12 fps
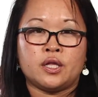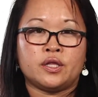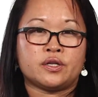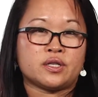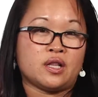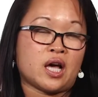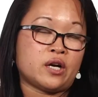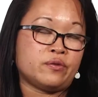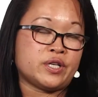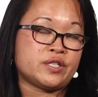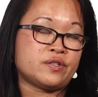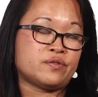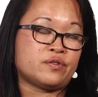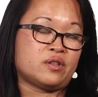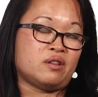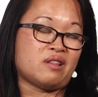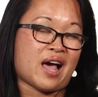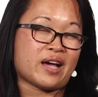There's a lot of reasons for
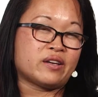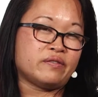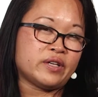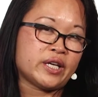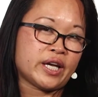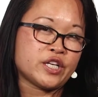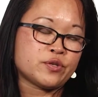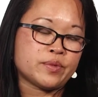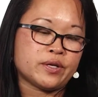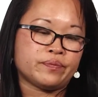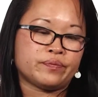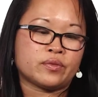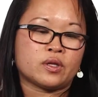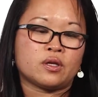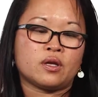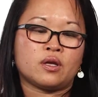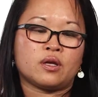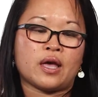the lack of engagement,
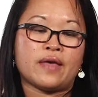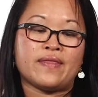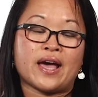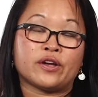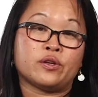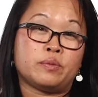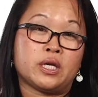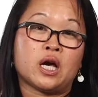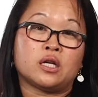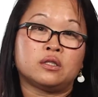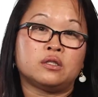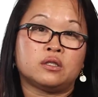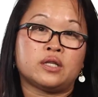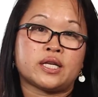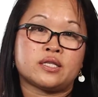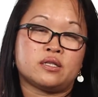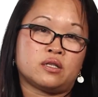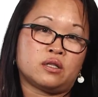and that could be unclear
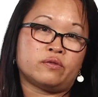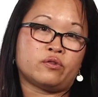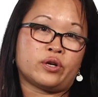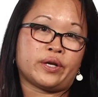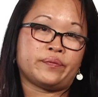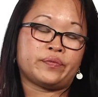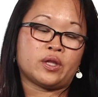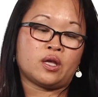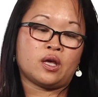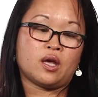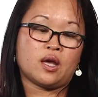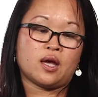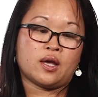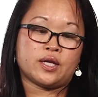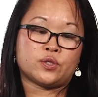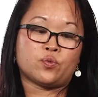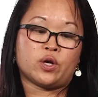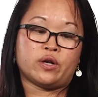lesson delivery
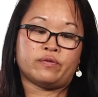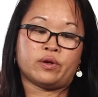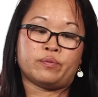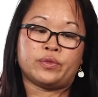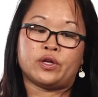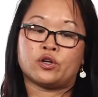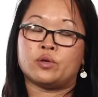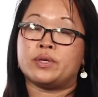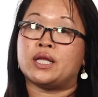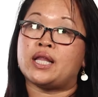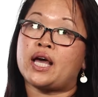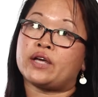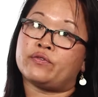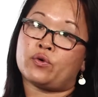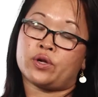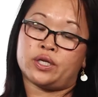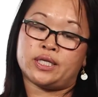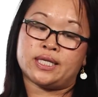is one of them. There could be a lack of
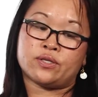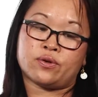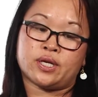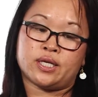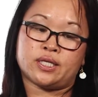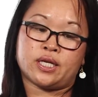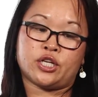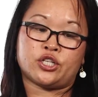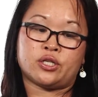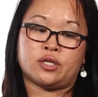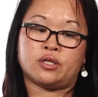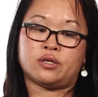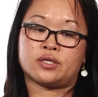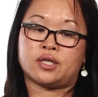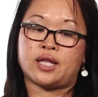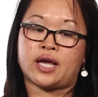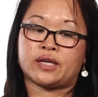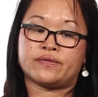disorganization, there's a
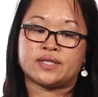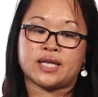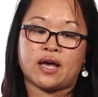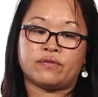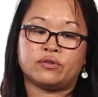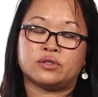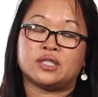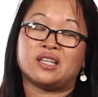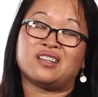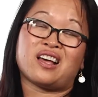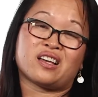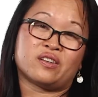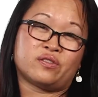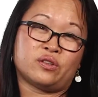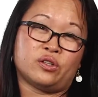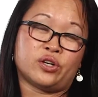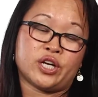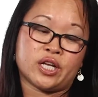lack of scaffolding, lack of
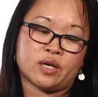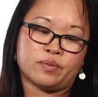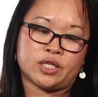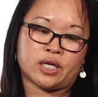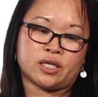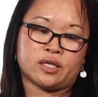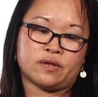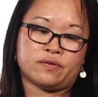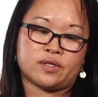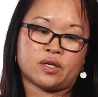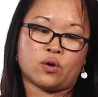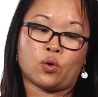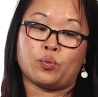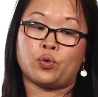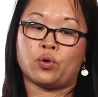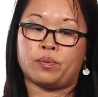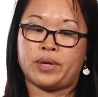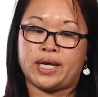learning objectives, or
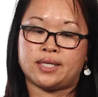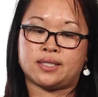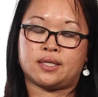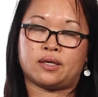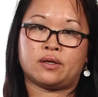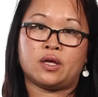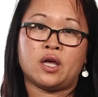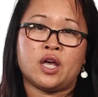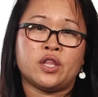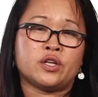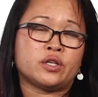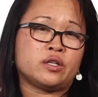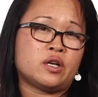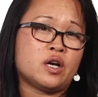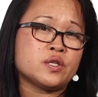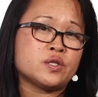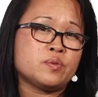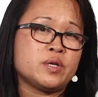poor pacing. There could
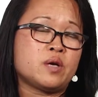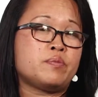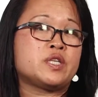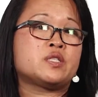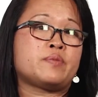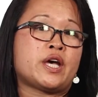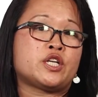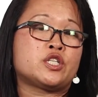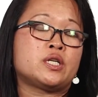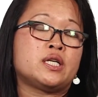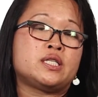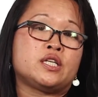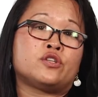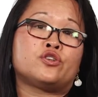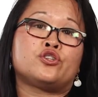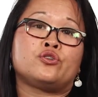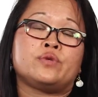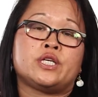also be a mismatch. It's either
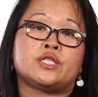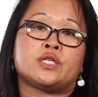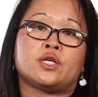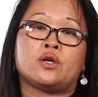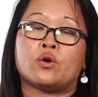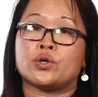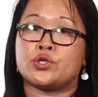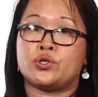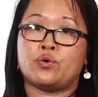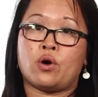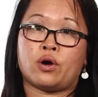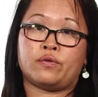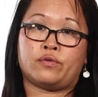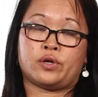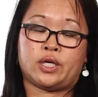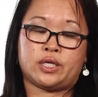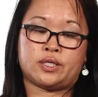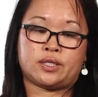too easy or too hard for
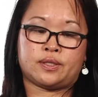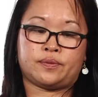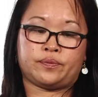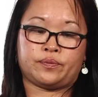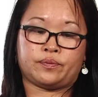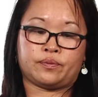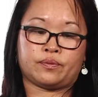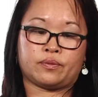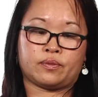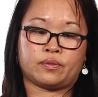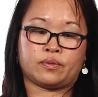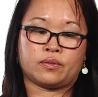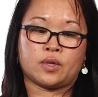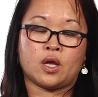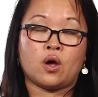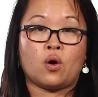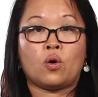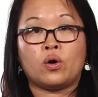kids.
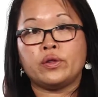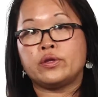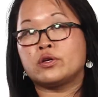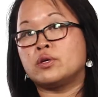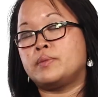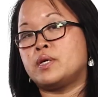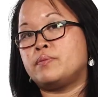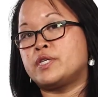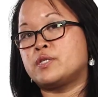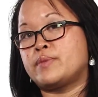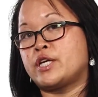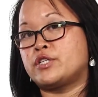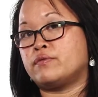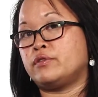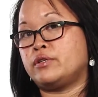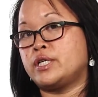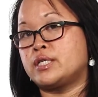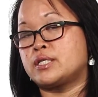Or there could be a mismatch of
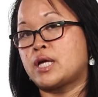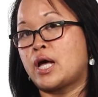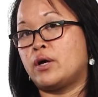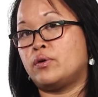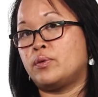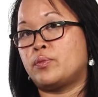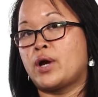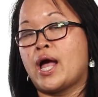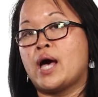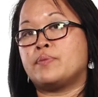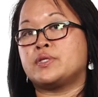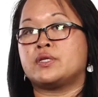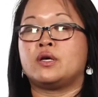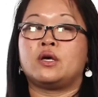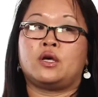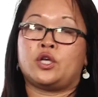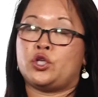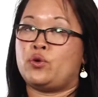learning style. Perhaps
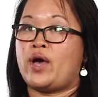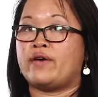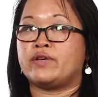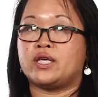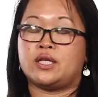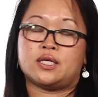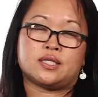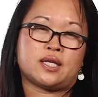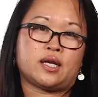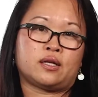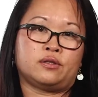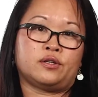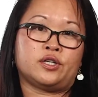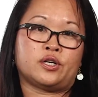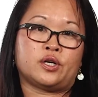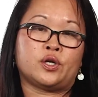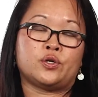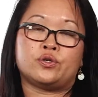you have a kinesthetic
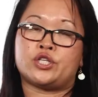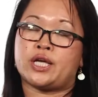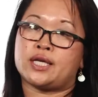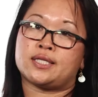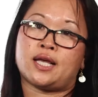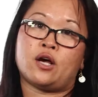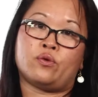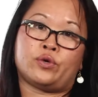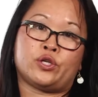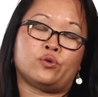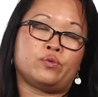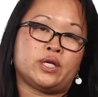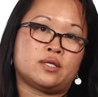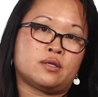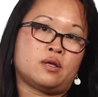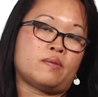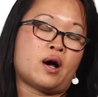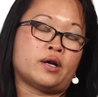learner who checks out when you read to
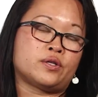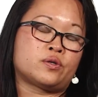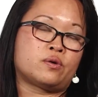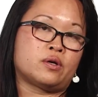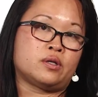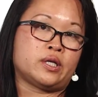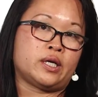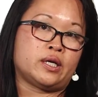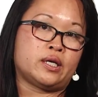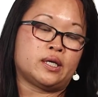them auditorily.